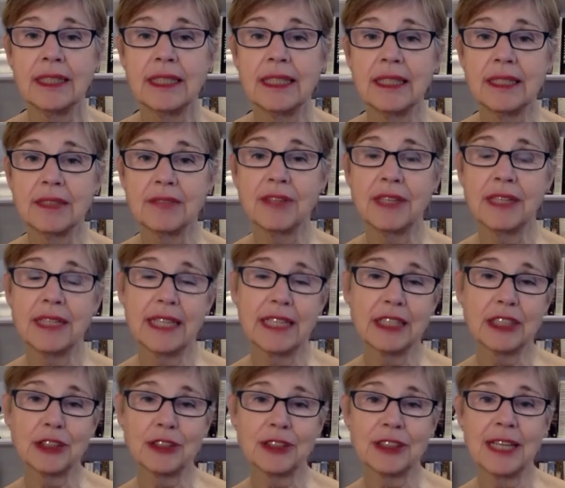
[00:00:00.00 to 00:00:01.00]
in the
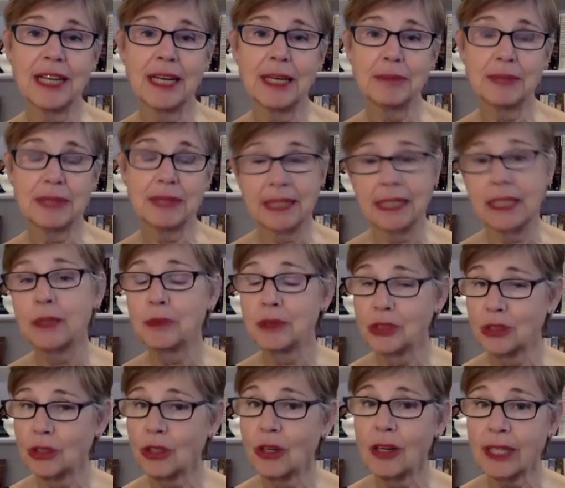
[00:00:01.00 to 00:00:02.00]
Financial Times, and he
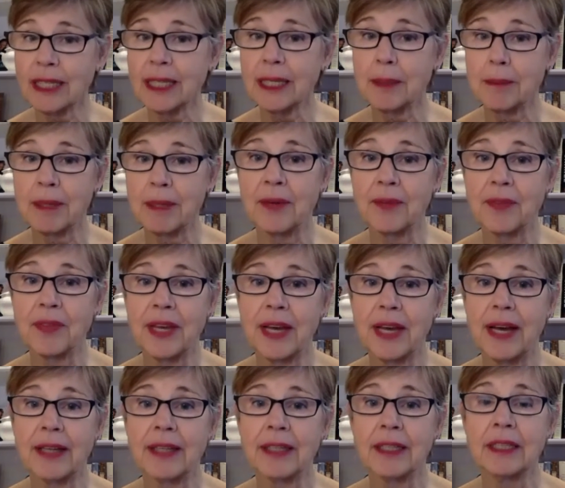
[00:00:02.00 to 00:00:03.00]
was talking about
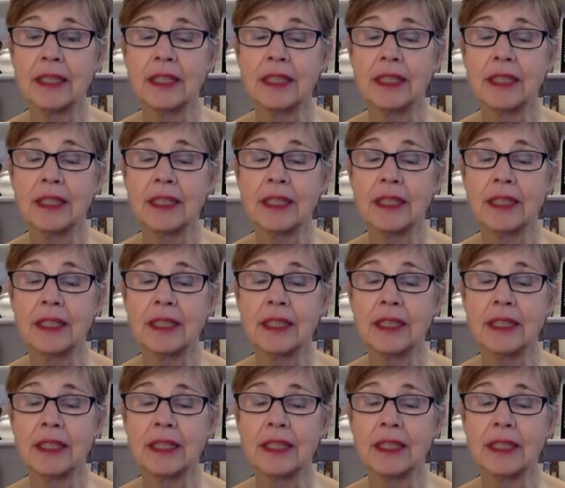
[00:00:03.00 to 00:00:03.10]
that.